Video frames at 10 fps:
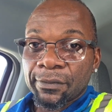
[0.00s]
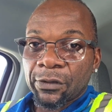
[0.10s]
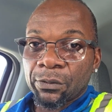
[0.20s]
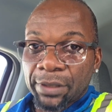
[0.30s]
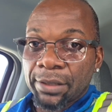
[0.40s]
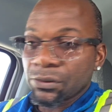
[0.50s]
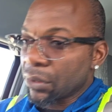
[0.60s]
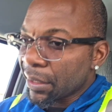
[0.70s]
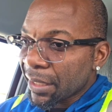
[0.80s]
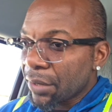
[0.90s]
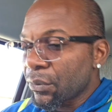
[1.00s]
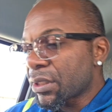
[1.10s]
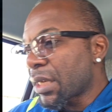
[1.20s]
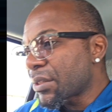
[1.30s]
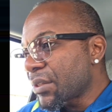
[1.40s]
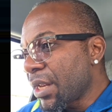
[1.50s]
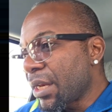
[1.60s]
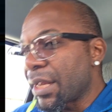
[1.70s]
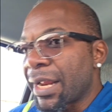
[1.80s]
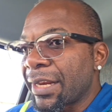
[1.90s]
Okay, so yeah, we start
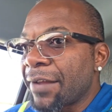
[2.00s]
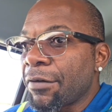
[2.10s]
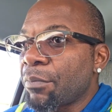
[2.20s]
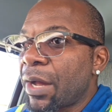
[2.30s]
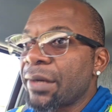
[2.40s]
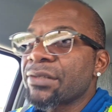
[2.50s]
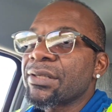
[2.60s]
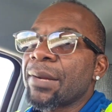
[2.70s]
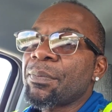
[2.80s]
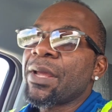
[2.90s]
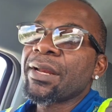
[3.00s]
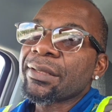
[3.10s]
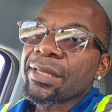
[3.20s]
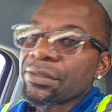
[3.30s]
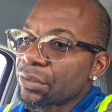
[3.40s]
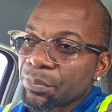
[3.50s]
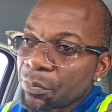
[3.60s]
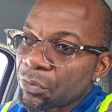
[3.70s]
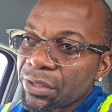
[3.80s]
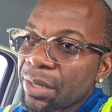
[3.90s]
seeing it and everybody's not paying attention.
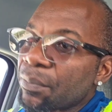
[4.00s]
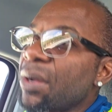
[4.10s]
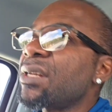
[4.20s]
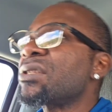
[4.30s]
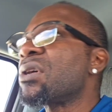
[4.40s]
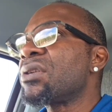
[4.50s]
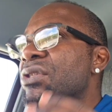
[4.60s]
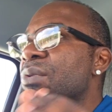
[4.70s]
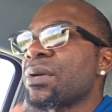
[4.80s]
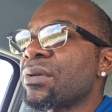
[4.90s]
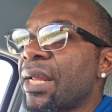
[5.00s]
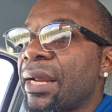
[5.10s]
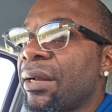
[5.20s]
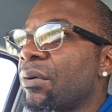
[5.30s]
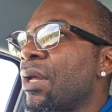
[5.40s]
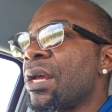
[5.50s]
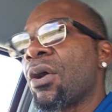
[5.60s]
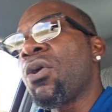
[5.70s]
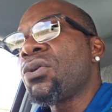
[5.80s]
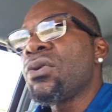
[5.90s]
People think money's gonna trickle down.
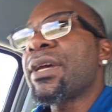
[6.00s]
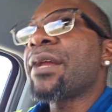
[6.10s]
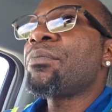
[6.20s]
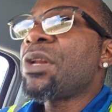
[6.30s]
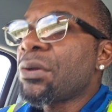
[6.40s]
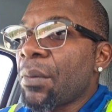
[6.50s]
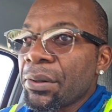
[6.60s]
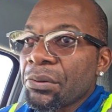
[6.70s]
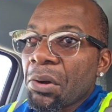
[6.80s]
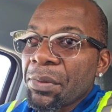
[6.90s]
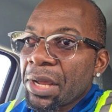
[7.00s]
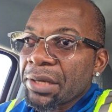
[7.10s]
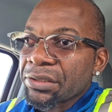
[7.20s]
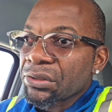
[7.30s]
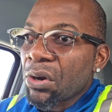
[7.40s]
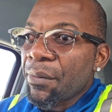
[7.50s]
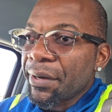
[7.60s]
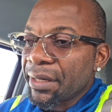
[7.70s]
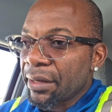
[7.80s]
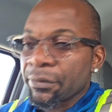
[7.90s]
Oh, look at Bitcoin dominance is
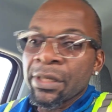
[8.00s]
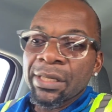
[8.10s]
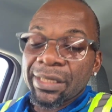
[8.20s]
going down.